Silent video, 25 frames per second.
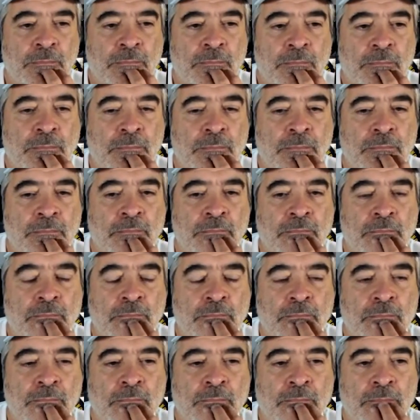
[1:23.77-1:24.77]

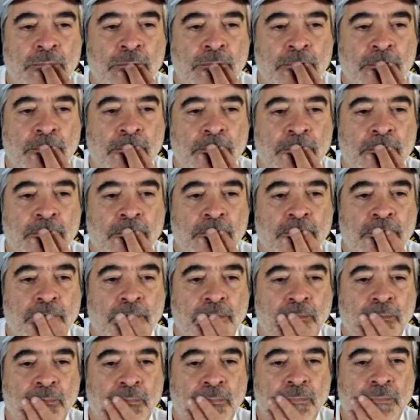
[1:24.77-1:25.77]

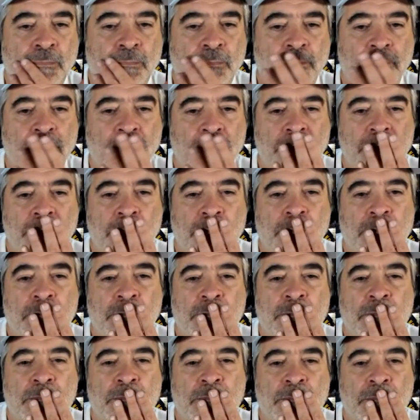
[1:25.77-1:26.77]

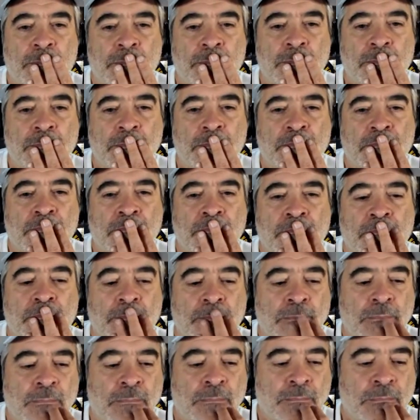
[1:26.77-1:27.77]

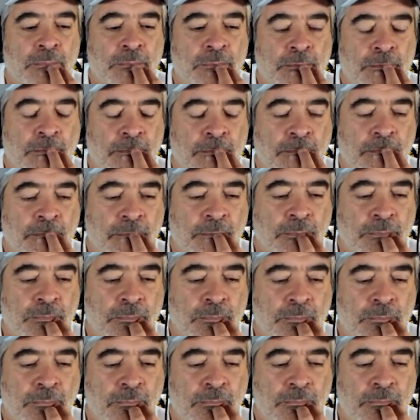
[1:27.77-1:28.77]

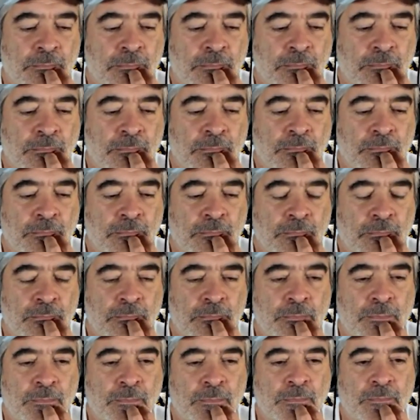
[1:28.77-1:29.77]

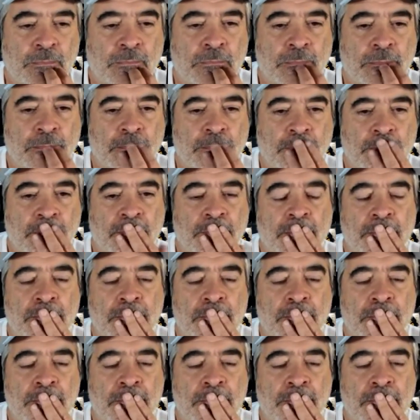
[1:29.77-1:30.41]
The person shown says nothing.